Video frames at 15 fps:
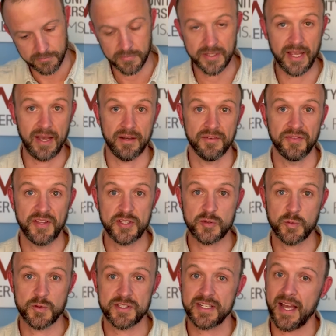But yeah, this
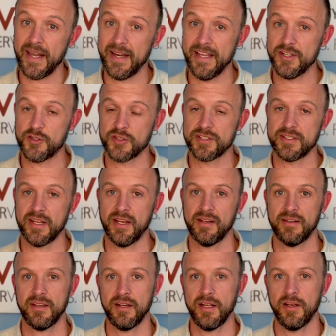one was kind of
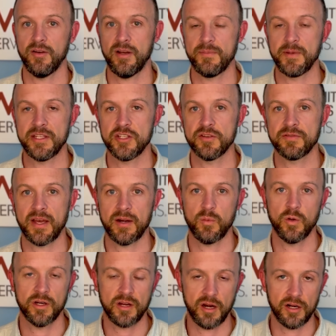interesting. You know, I mean, you've got a
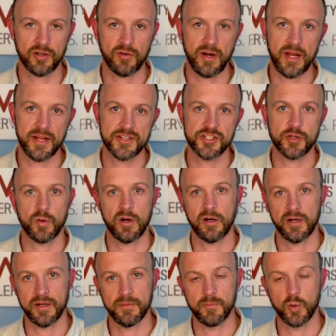one car garage, you
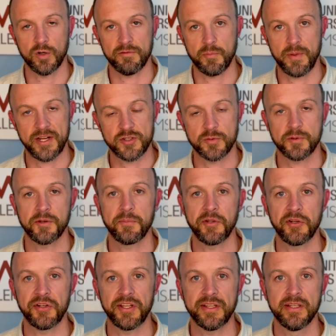are in a more of a bedroom
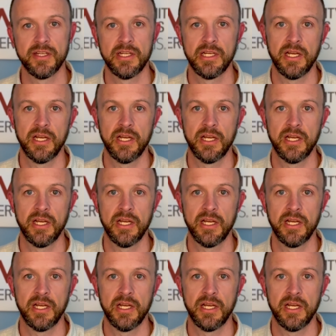community.